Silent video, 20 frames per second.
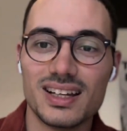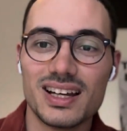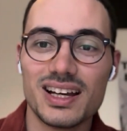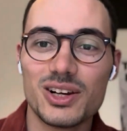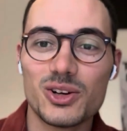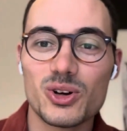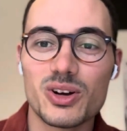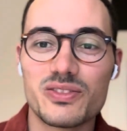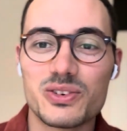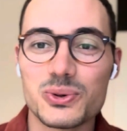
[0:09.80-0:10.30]

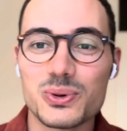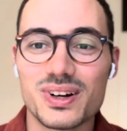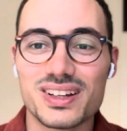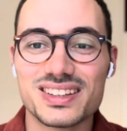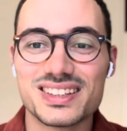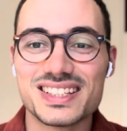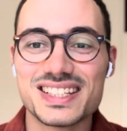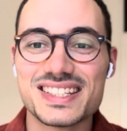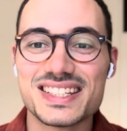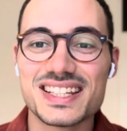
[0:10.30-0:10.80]
Hello everyone,
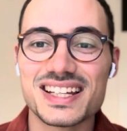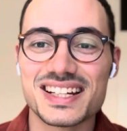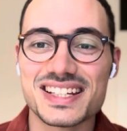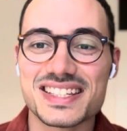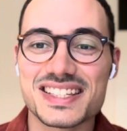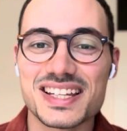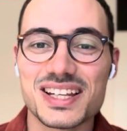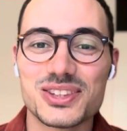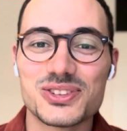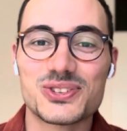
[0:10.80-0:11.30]
this is
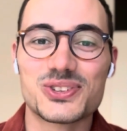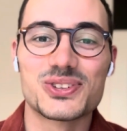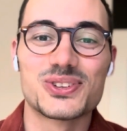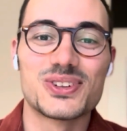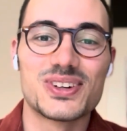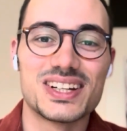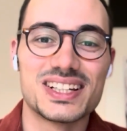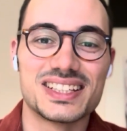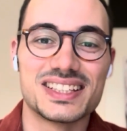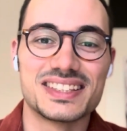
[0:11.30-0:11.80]
Alessandro,
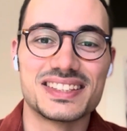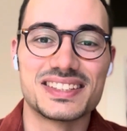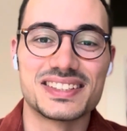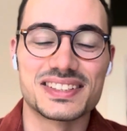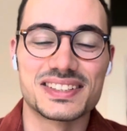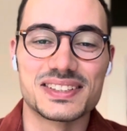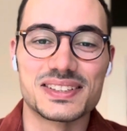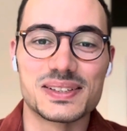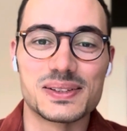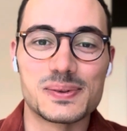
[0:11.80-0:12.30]

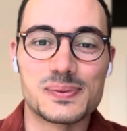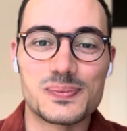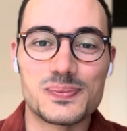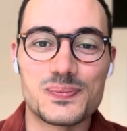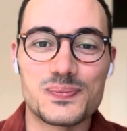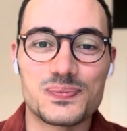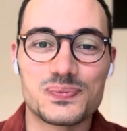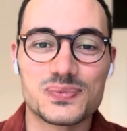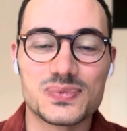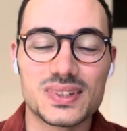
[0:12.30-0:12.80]

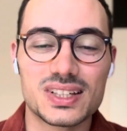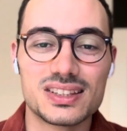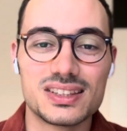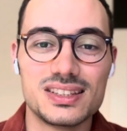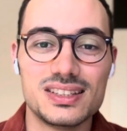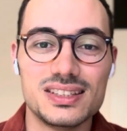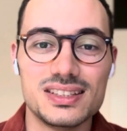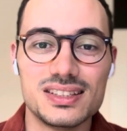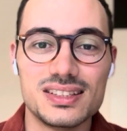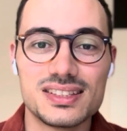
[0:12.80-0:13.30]
and
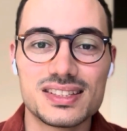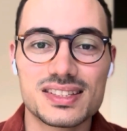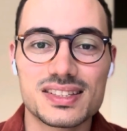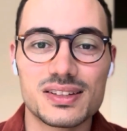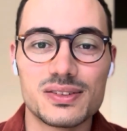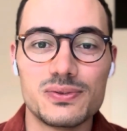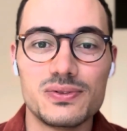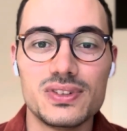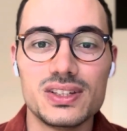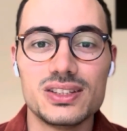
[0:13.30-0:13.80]
this
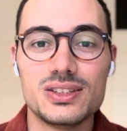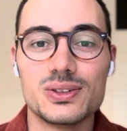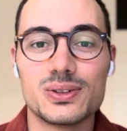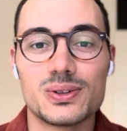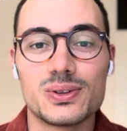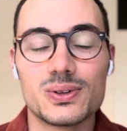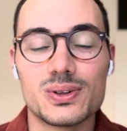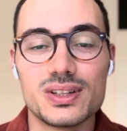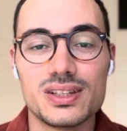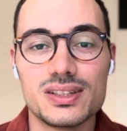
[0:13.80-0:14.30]

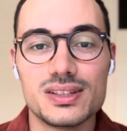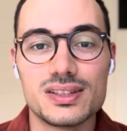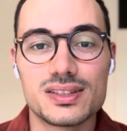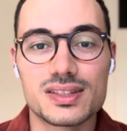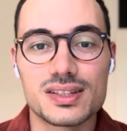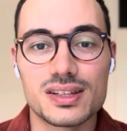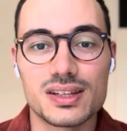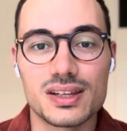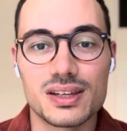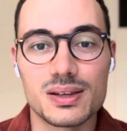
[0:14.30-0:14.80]
video
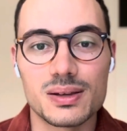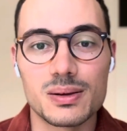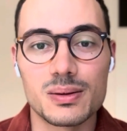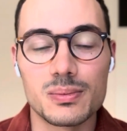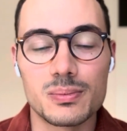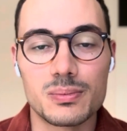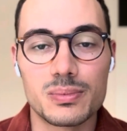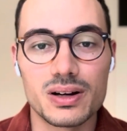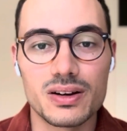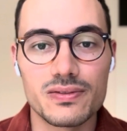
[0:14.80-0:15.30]
is a
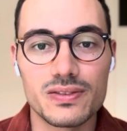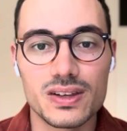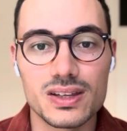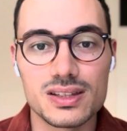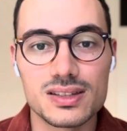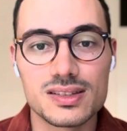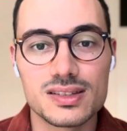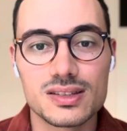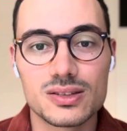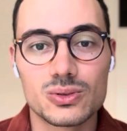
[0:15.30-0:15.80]

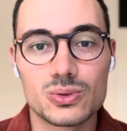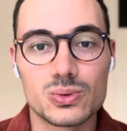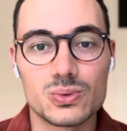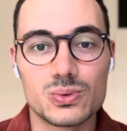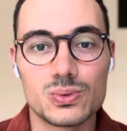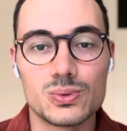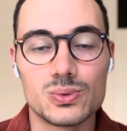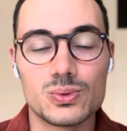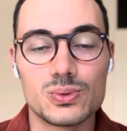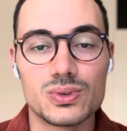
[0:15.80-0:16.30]
preface
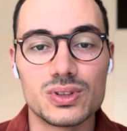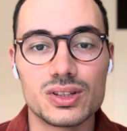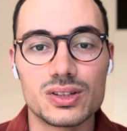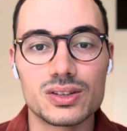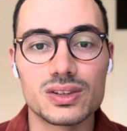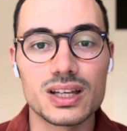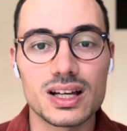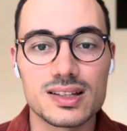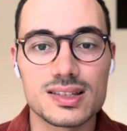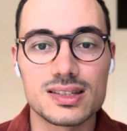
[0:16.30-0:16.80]
to the
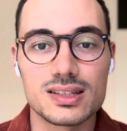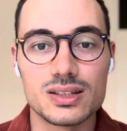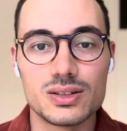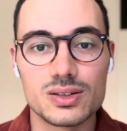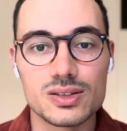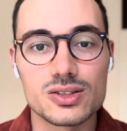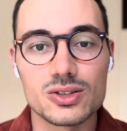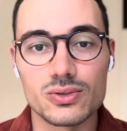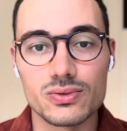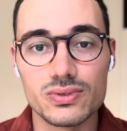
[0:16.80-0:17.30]
next
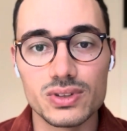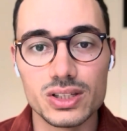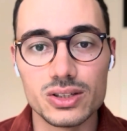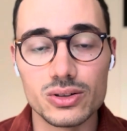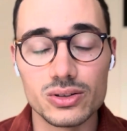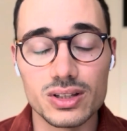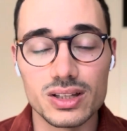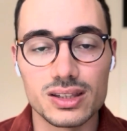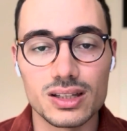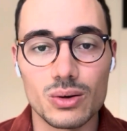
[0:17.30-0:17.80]
series of video
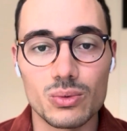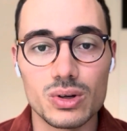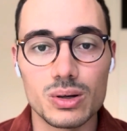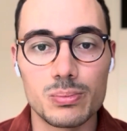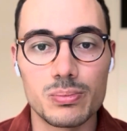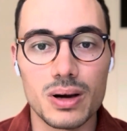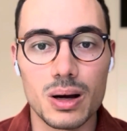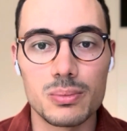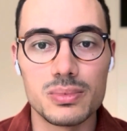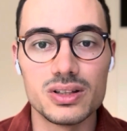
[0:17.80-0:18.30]
that I will
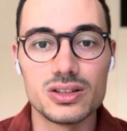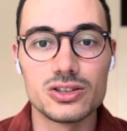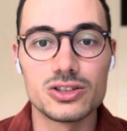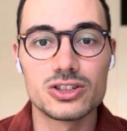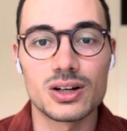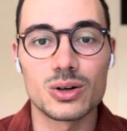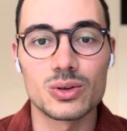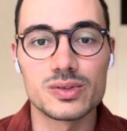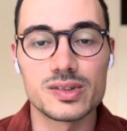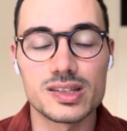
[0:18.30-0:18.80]
publish
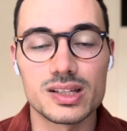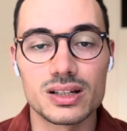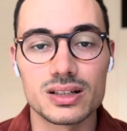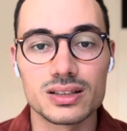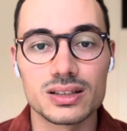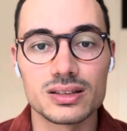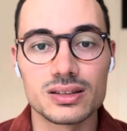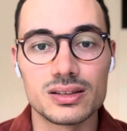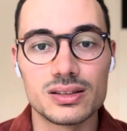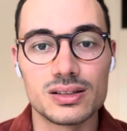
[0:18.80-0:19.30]

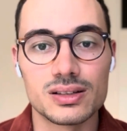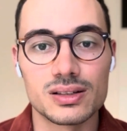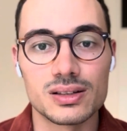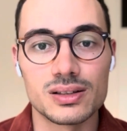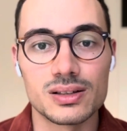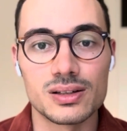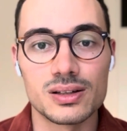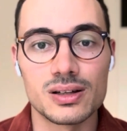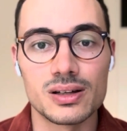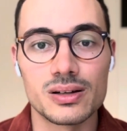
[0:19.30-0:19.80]
concerning
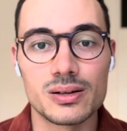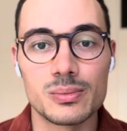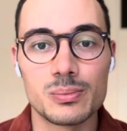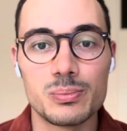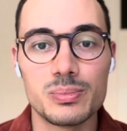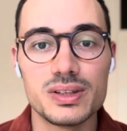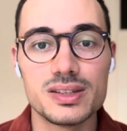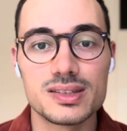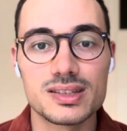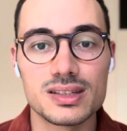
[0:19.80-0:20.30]
the
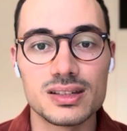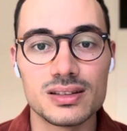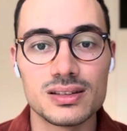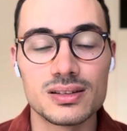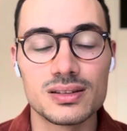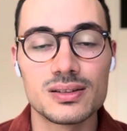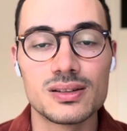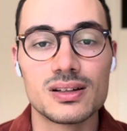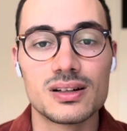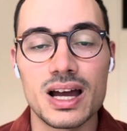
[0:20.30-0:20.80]

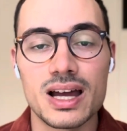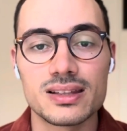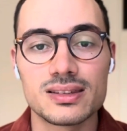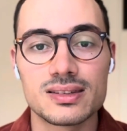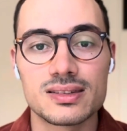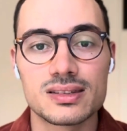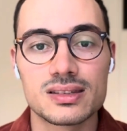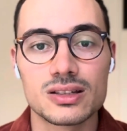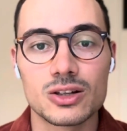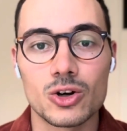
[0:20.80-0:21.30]
Piscine
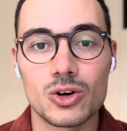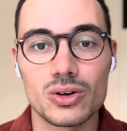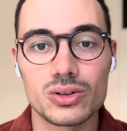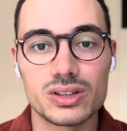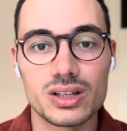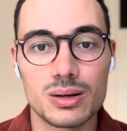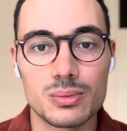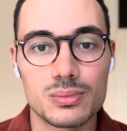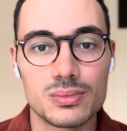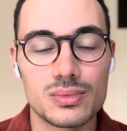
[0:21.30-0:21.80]
at
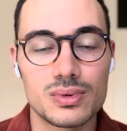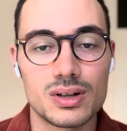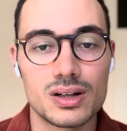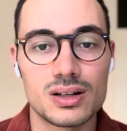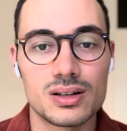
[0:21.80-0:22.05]
Codam